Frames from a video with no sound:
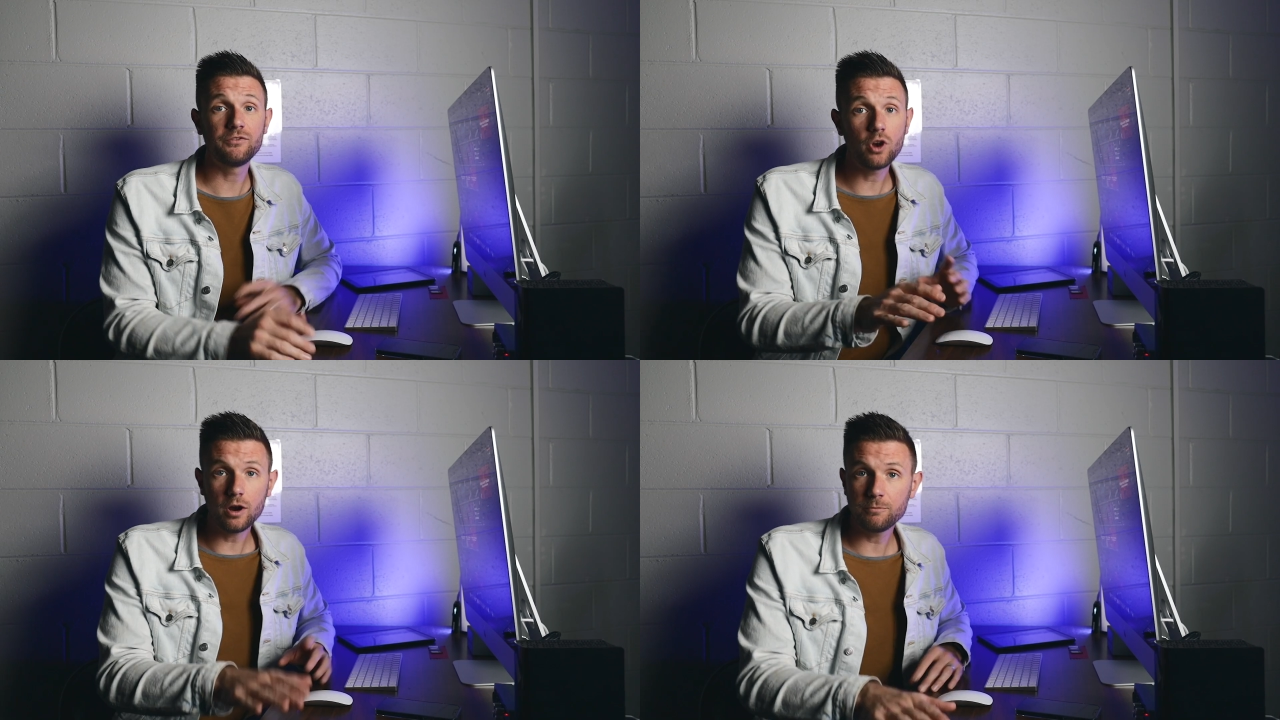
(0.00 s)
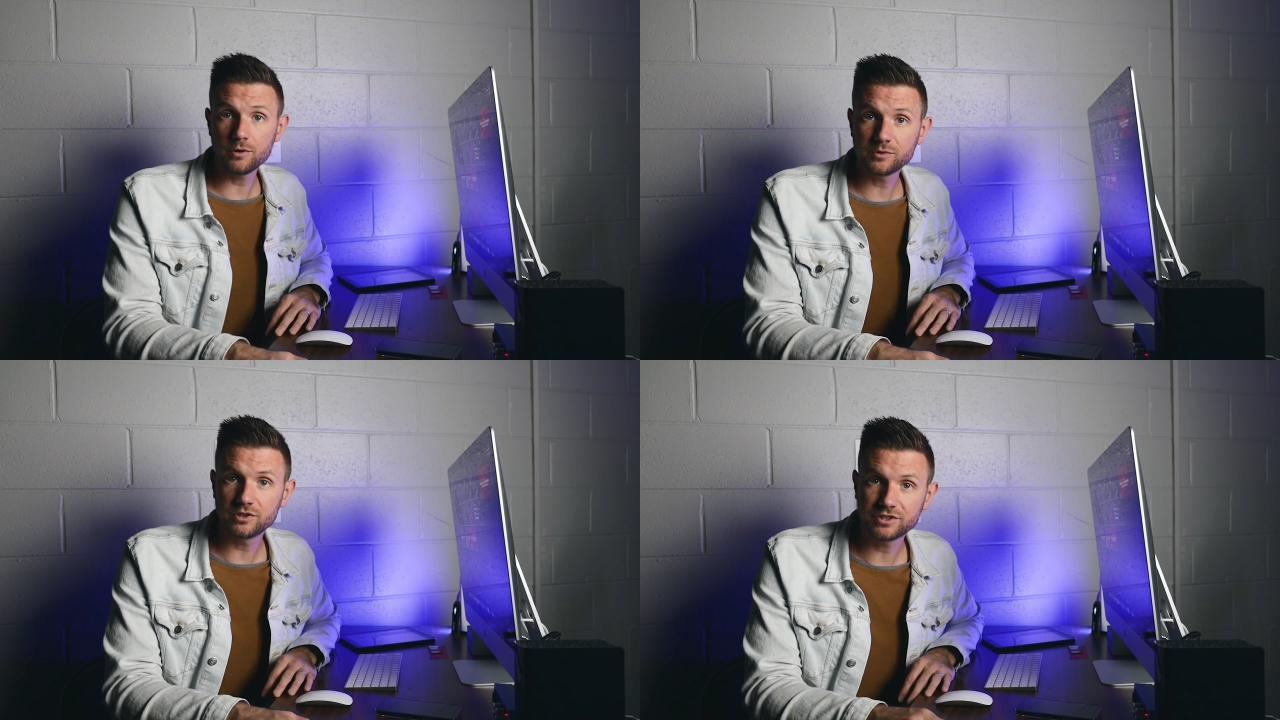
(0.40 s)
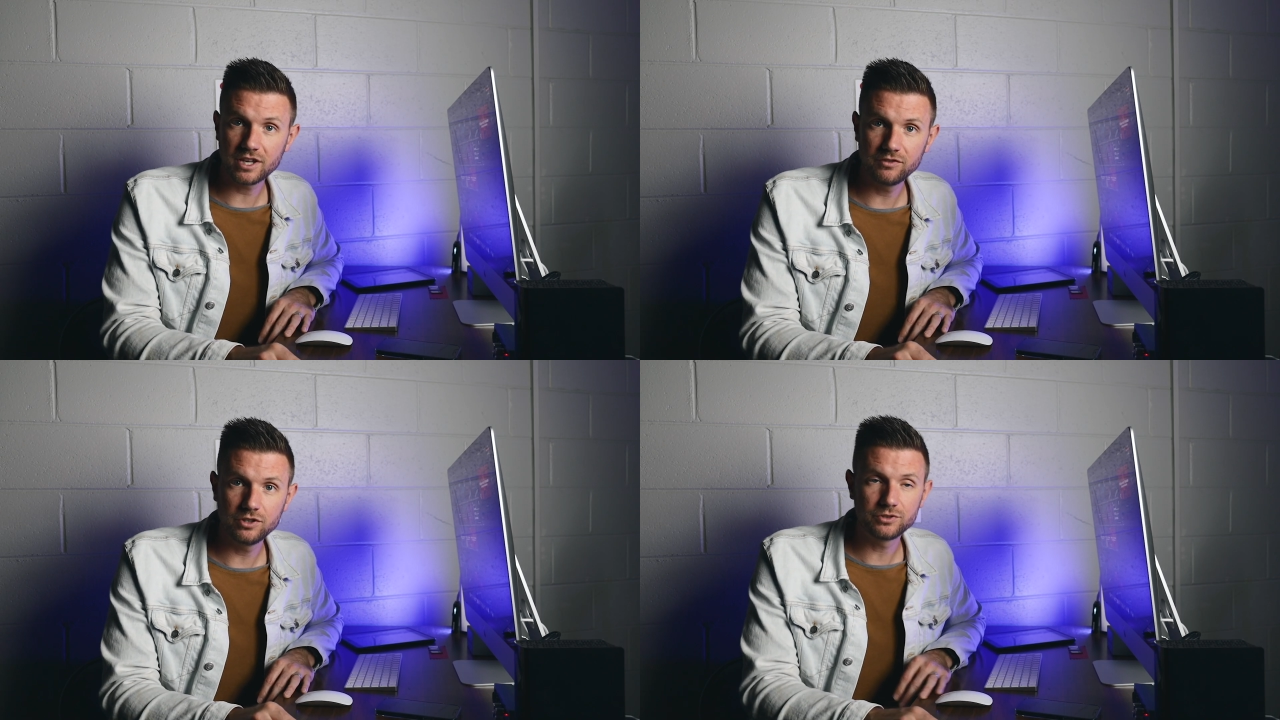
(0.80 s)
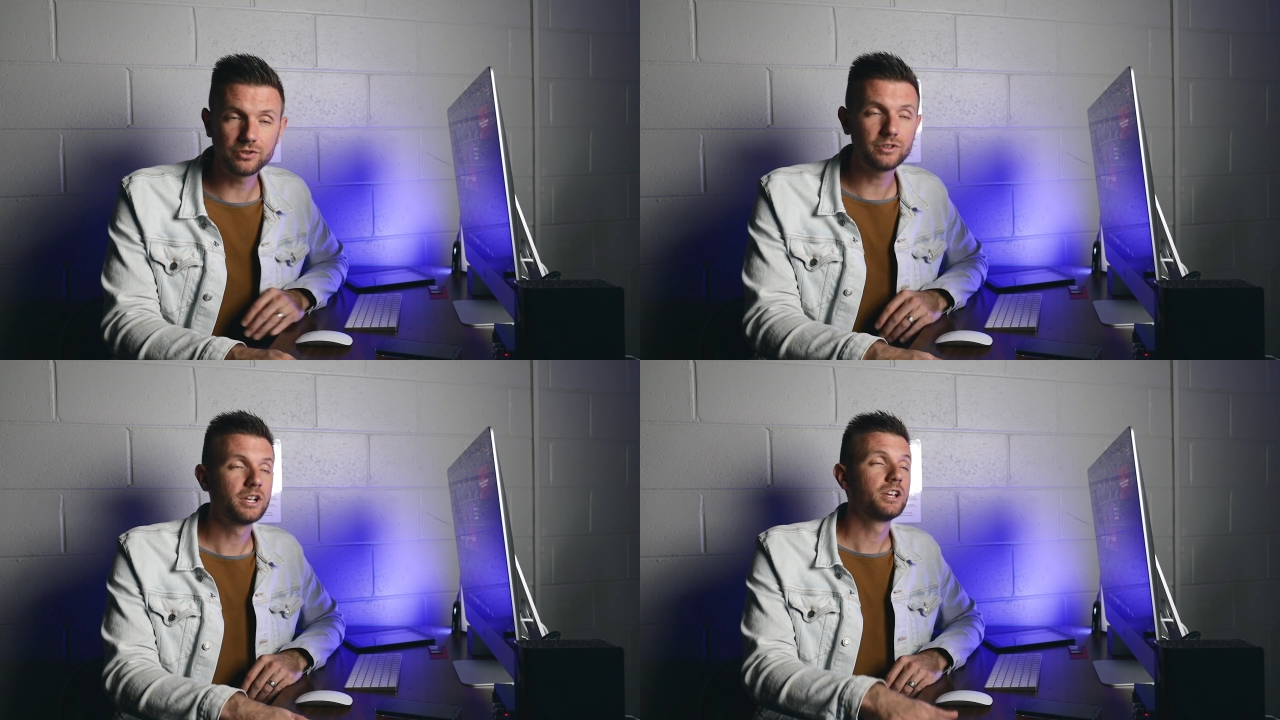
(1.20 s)
if you are a ProPresenter 7
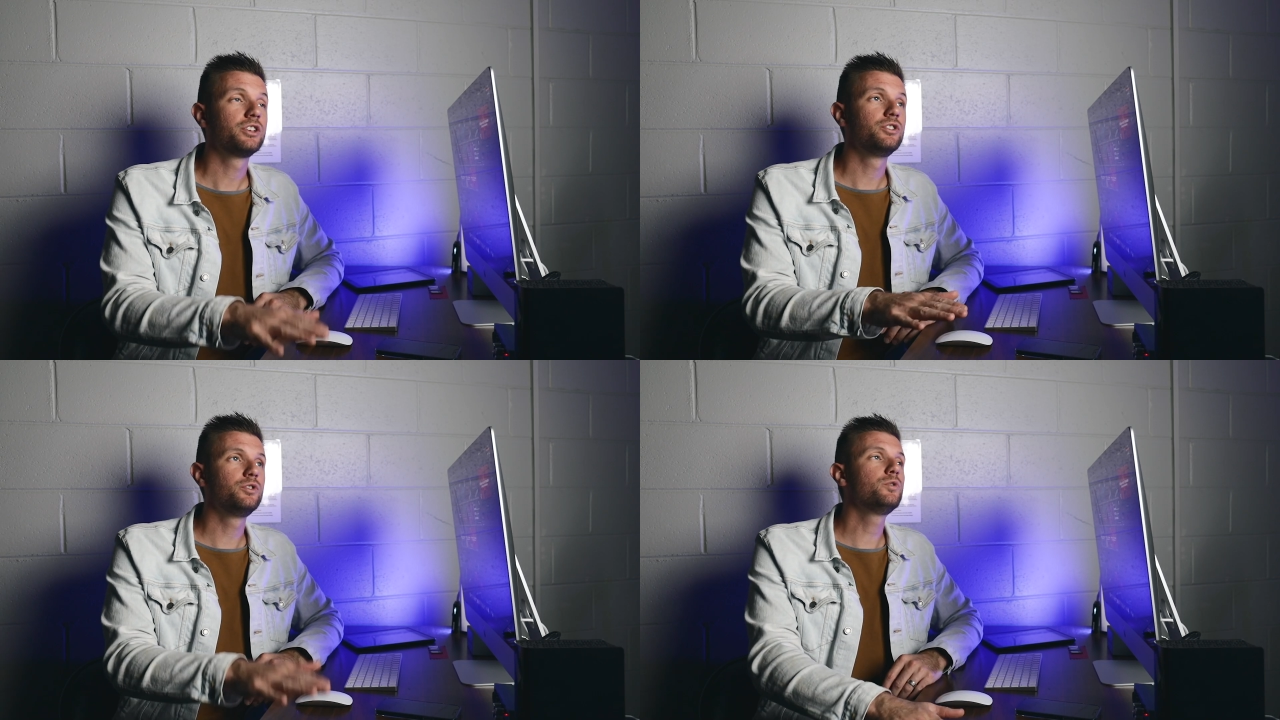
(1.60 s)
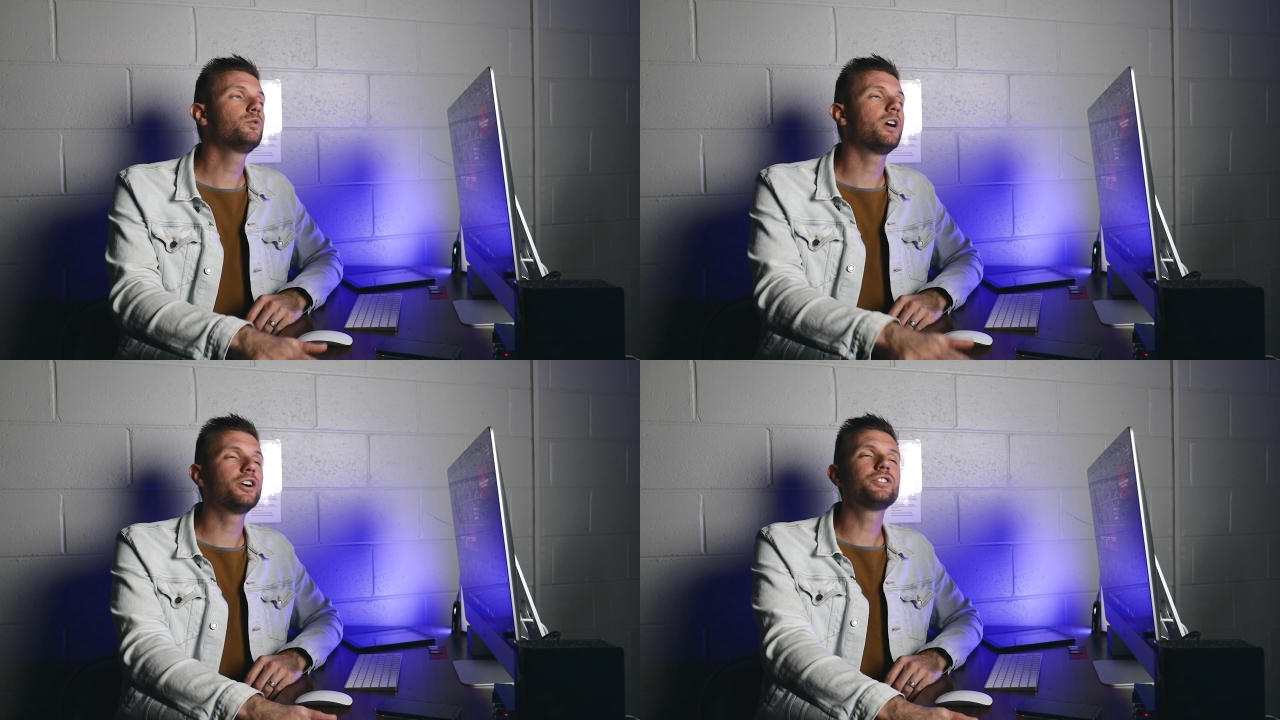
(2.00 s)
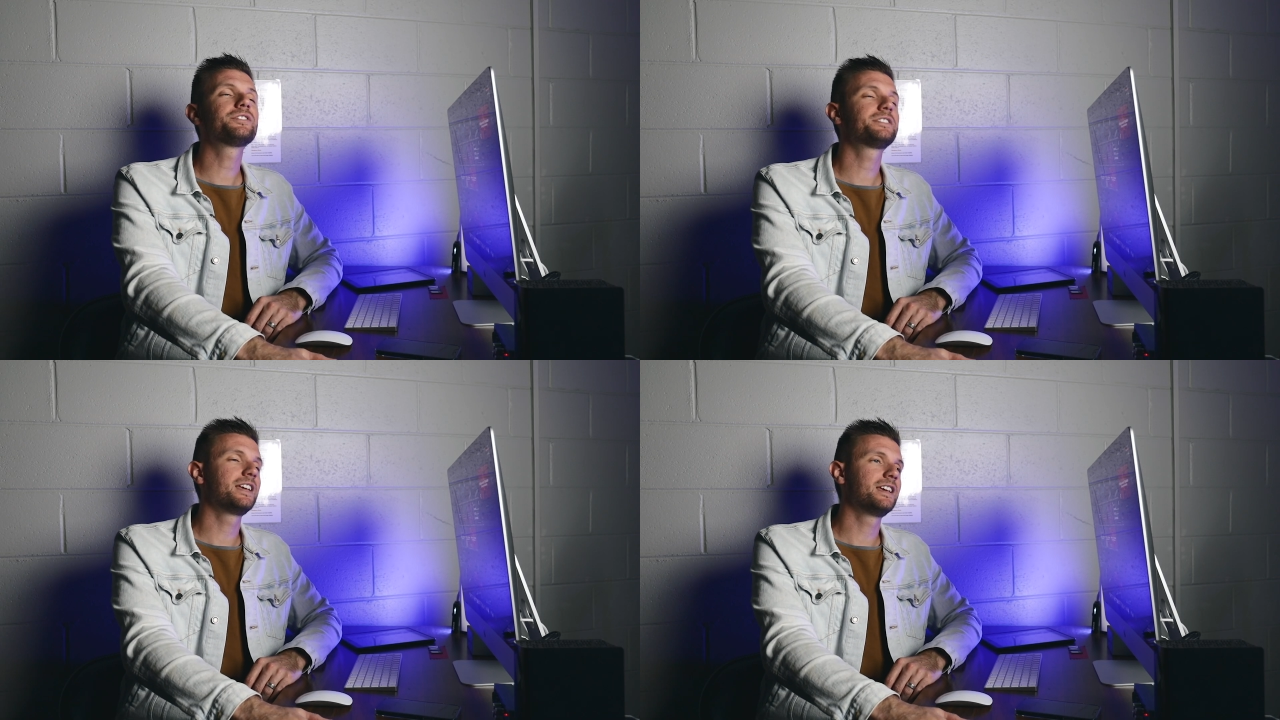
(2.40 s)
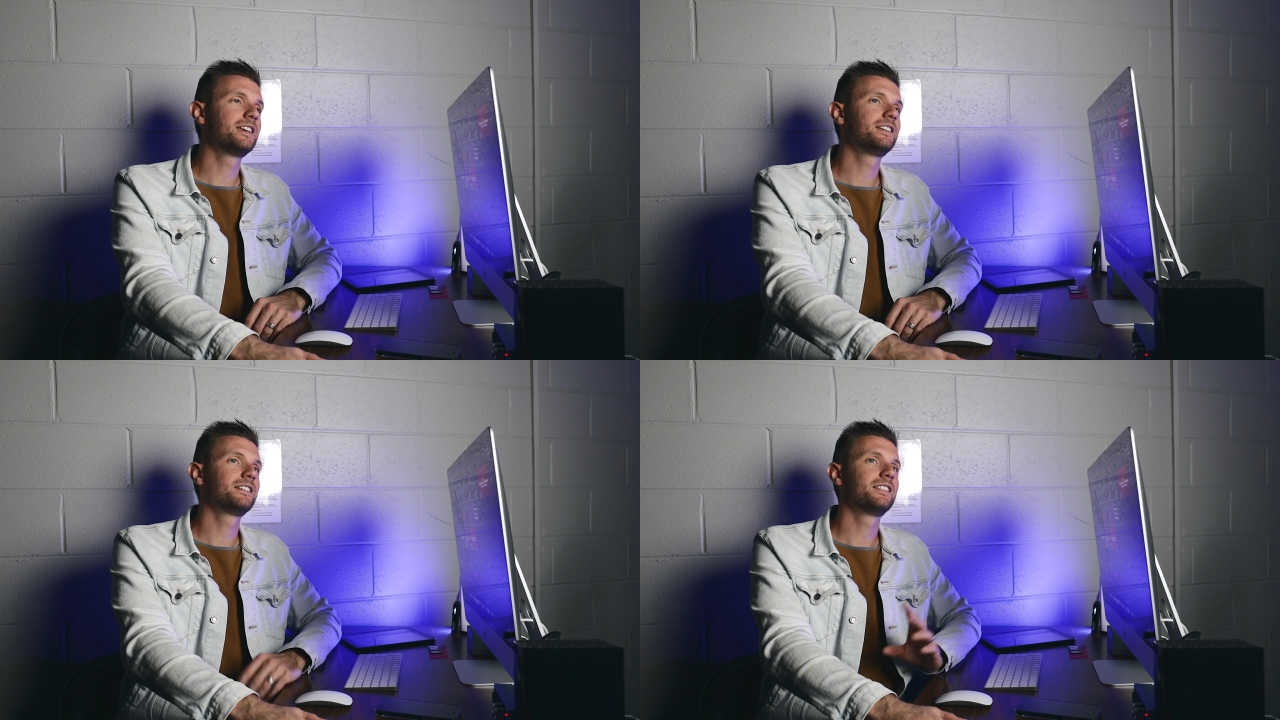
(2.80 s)
user, you
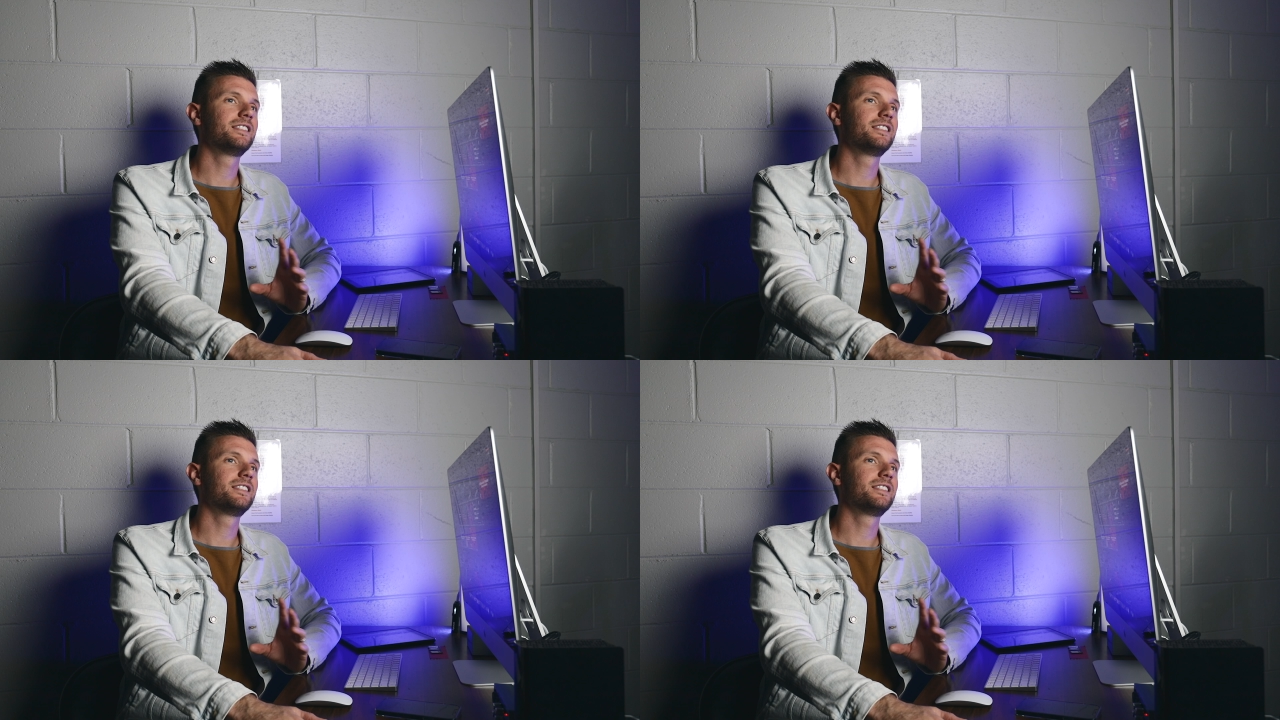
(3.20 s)
understand